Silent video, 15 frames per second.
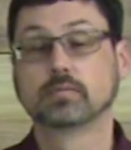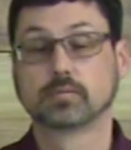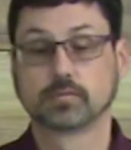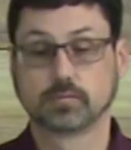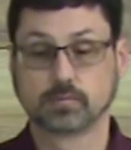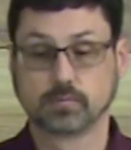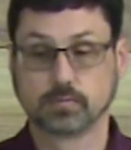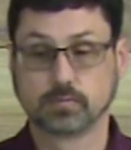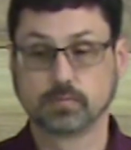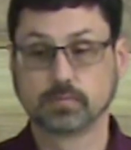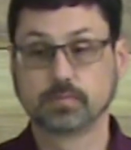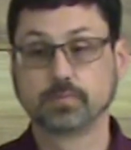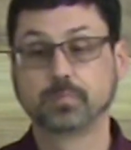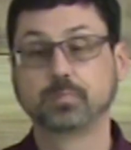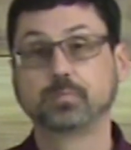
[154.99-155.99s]

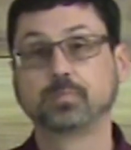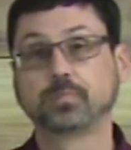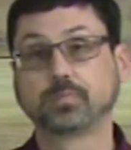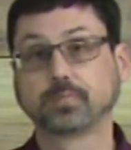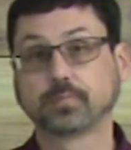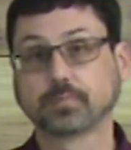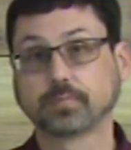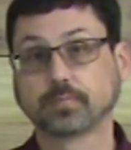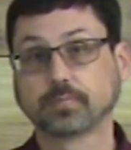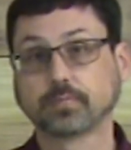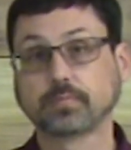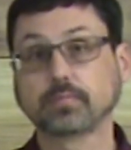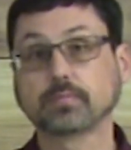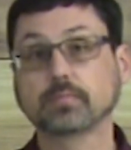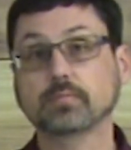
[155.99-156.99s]

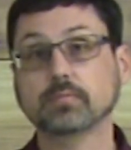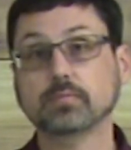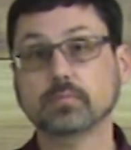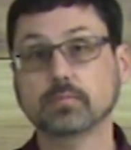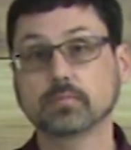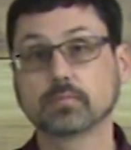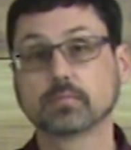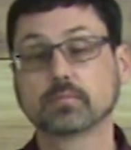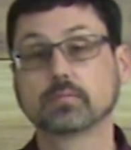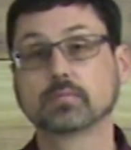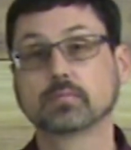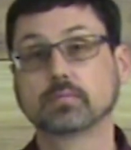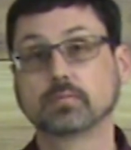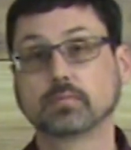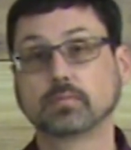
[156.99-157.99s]

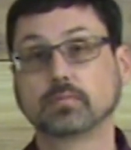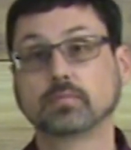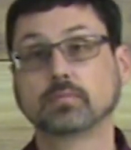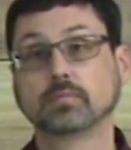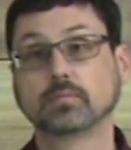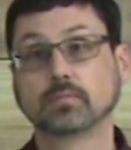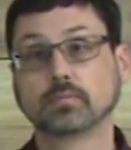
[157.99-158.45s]
This person isn't speaking.